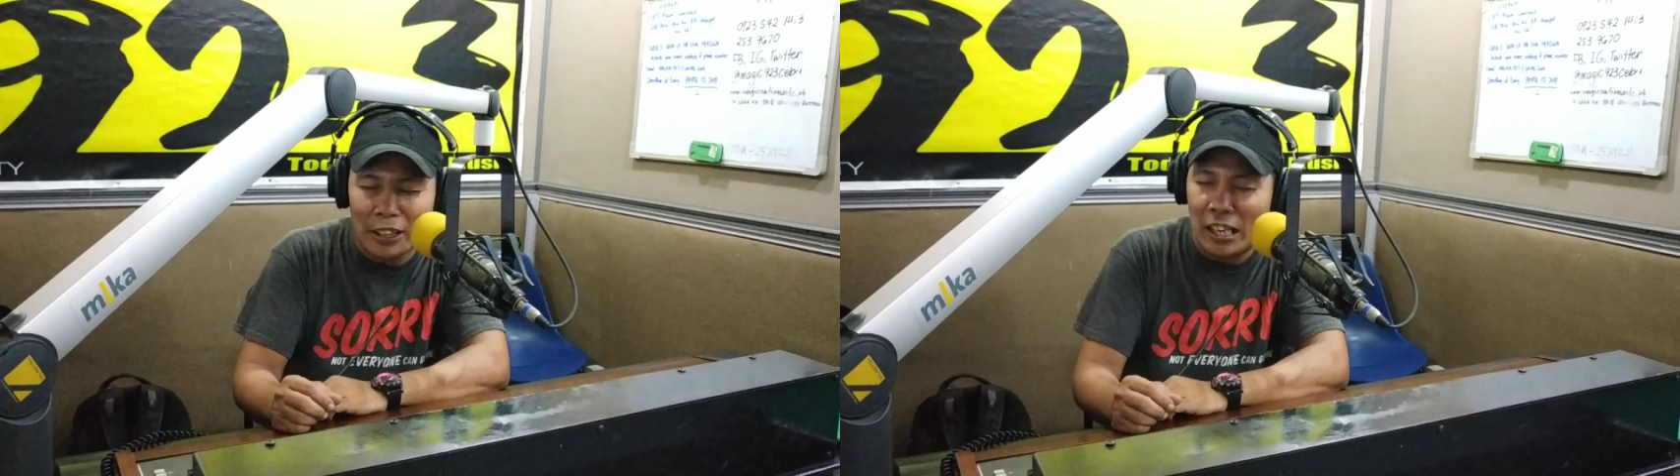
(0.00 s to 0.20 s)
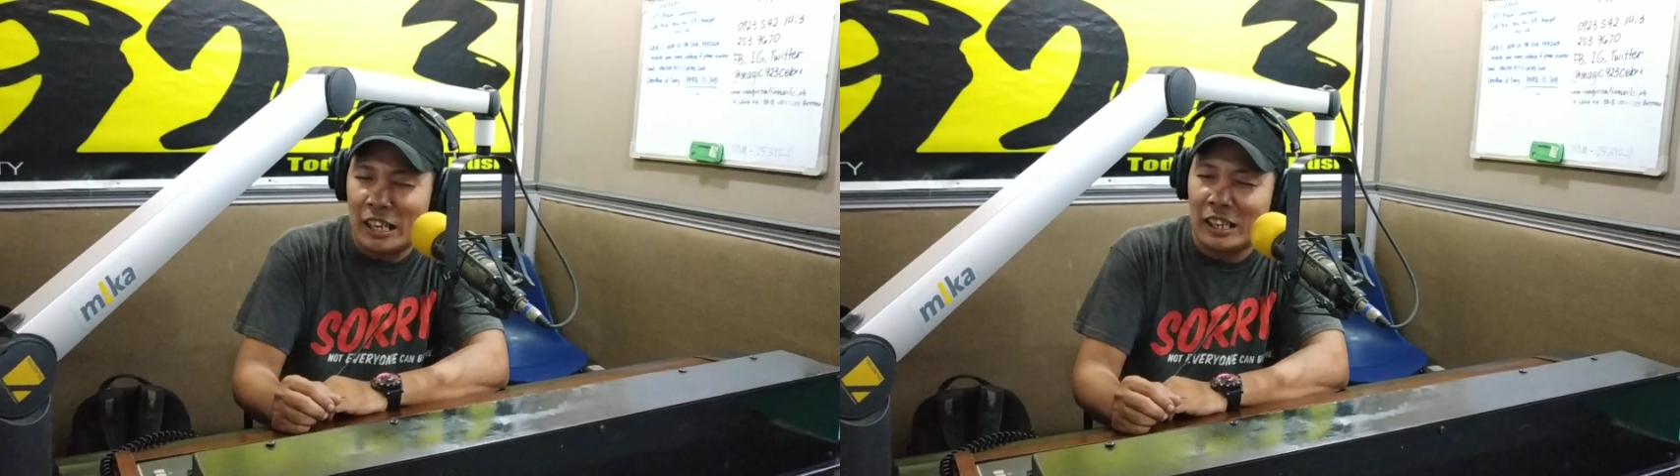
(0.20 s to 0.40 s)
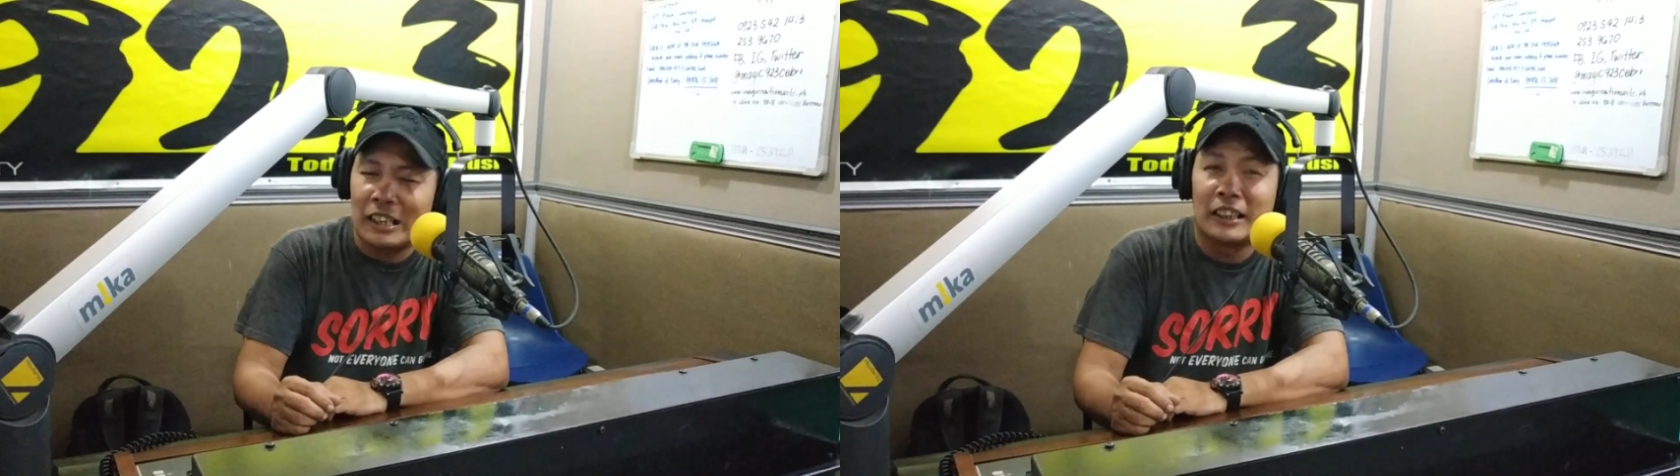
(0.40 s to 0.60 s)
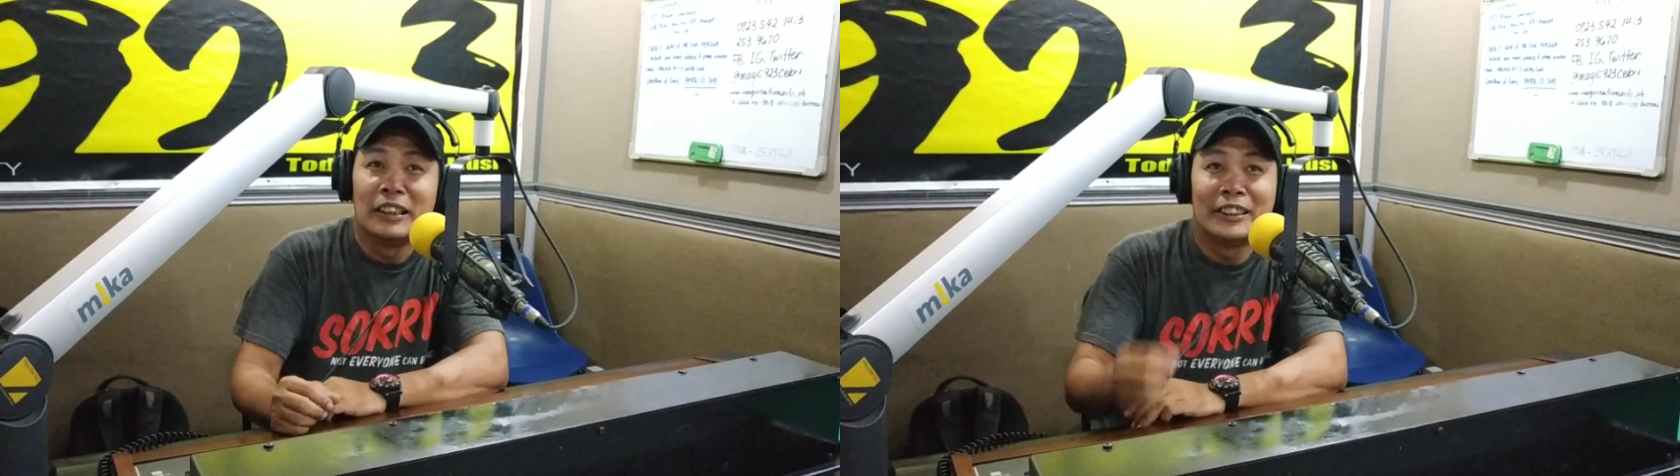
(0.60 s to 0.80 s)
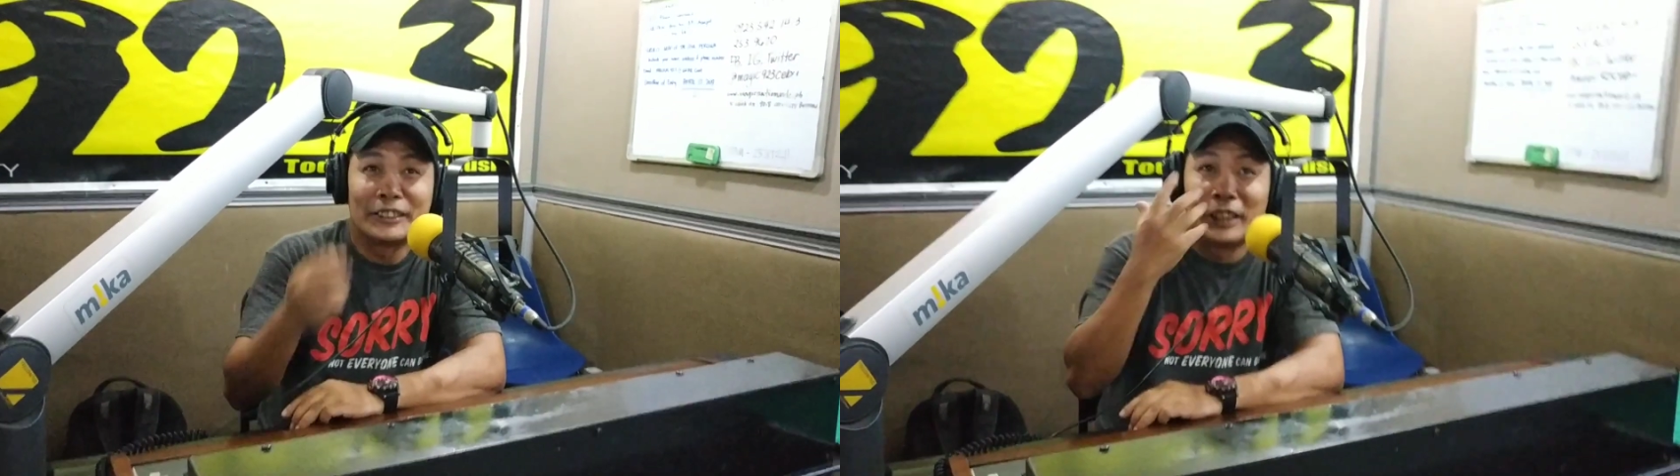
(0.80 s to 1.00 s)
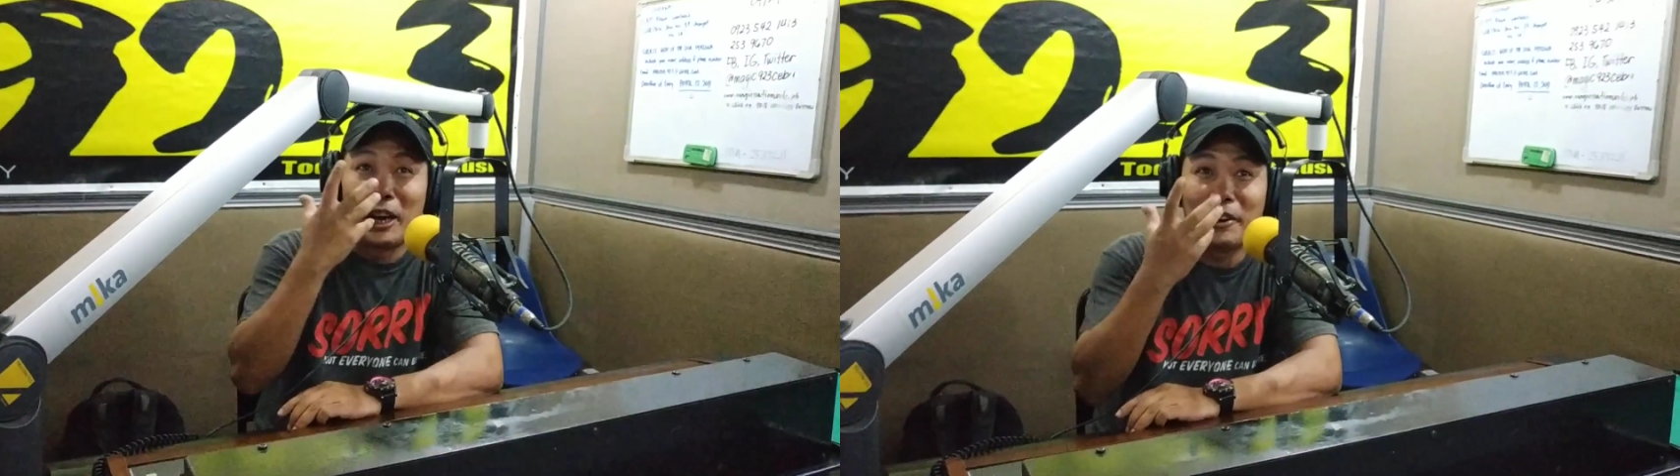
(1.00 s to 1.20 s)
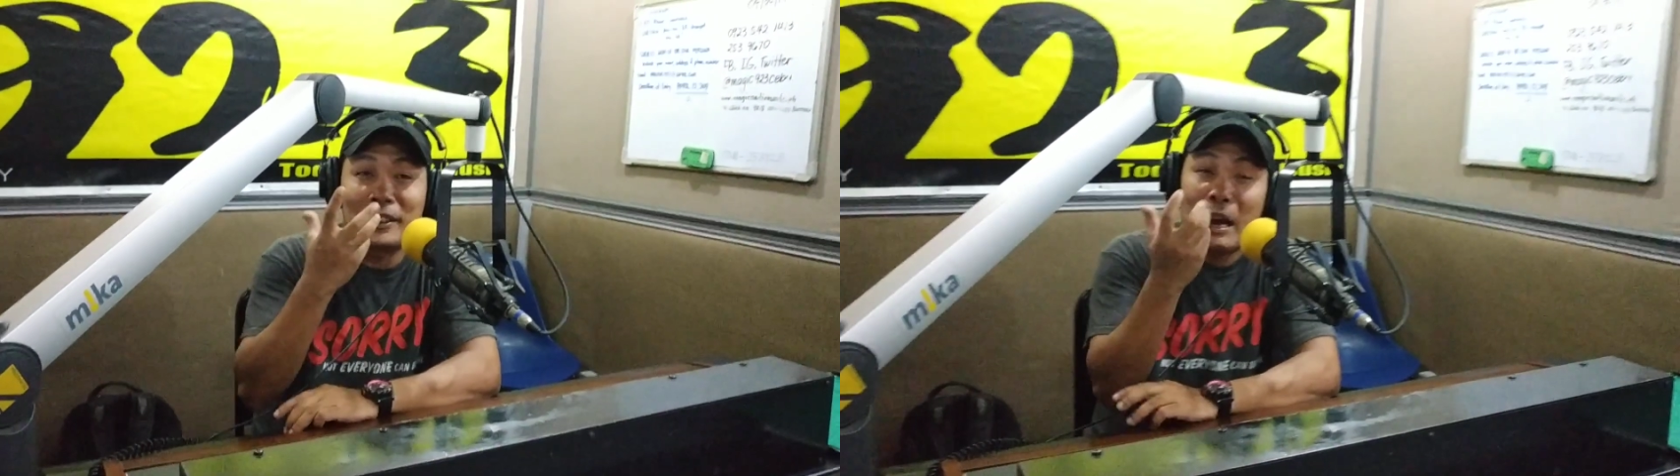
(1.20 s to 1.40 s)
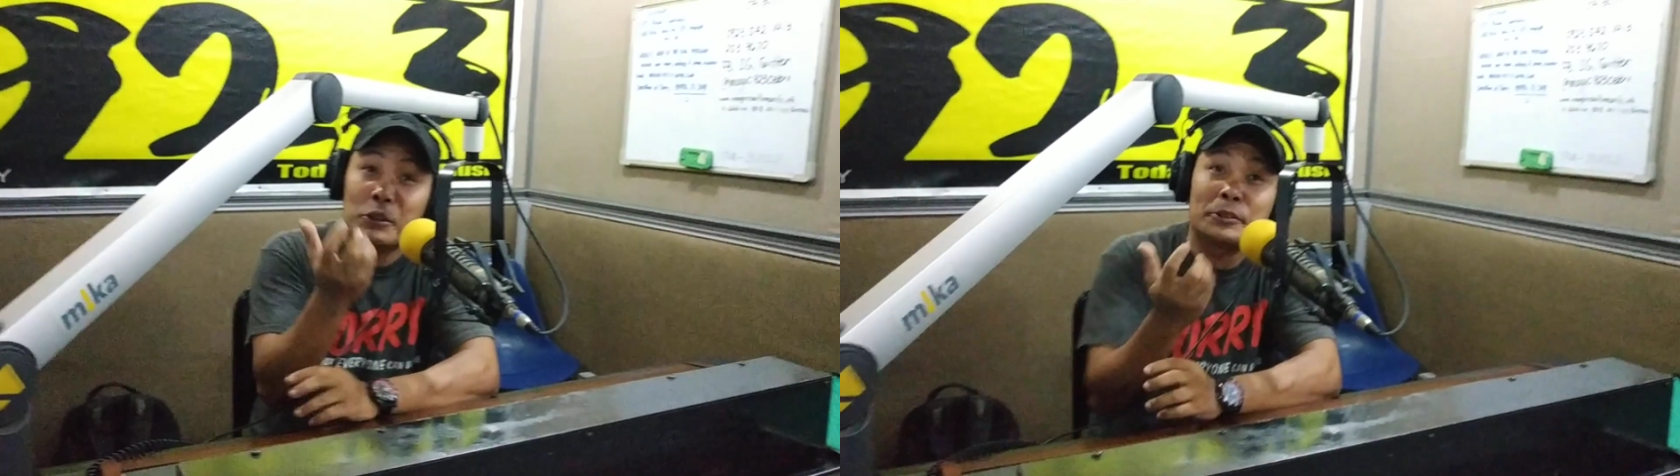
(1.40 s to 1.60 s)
That was